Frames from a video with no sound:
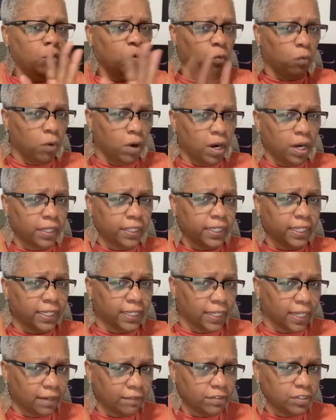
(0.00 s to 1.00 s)

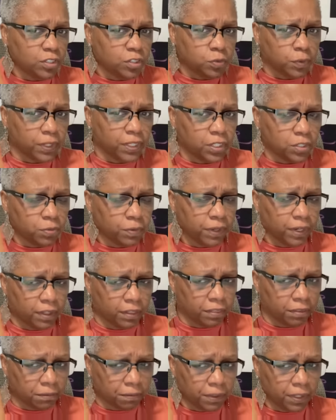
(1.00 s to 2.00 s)

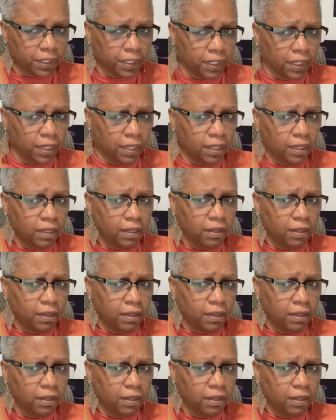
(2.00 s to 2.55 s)
1/11/2023,